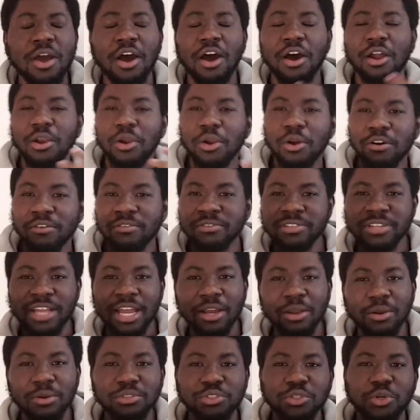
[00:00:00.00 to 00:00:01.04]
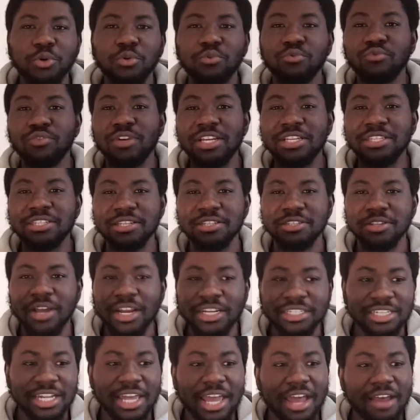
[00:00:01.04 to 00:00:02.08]
a lot of psychological reasons are
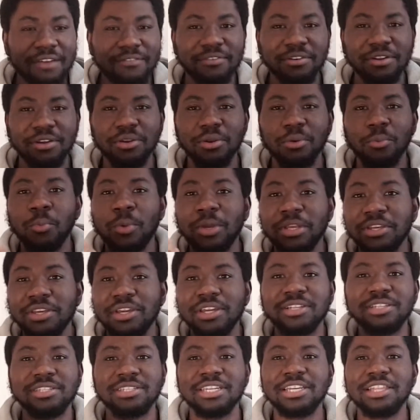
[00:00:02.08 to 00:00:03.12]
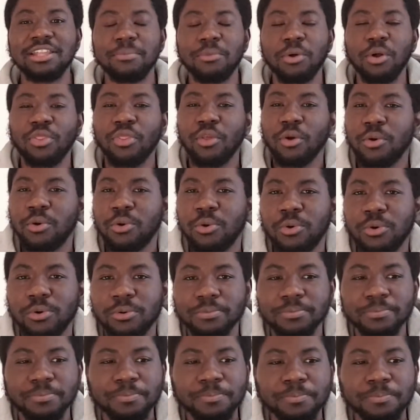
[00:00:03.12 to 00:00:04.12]
actually evident when you can see them on the court.